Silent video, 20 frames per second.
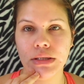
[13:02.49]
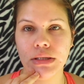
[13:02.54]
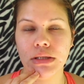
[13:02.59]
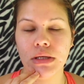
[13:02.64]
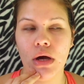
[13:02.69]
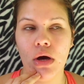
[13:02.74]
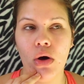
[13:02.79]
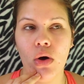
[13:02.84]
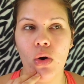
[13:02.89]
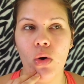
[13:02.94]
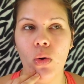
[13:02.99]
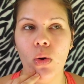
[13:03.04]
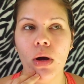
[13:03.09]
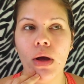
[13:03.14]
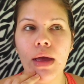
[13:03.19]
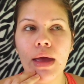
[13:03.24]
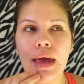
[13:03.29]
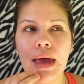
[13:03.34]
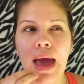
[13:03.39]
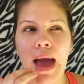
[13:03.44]
So
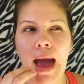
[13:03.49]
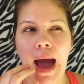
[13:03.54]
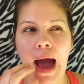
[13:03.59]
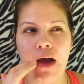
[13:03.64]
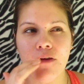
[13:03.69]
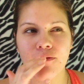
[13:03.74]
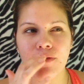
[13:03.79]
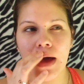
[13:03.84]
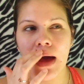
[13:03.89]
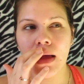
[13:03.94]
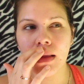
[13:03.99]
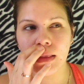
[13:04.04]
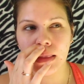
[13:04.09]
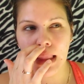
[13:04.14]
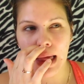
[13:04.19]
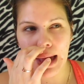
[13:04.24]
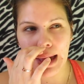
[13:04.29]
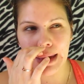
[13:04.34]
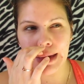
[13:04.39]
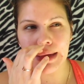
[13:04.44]
I felt
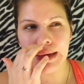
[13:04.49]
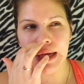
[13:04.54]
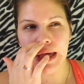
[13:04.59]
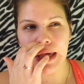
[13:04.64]
like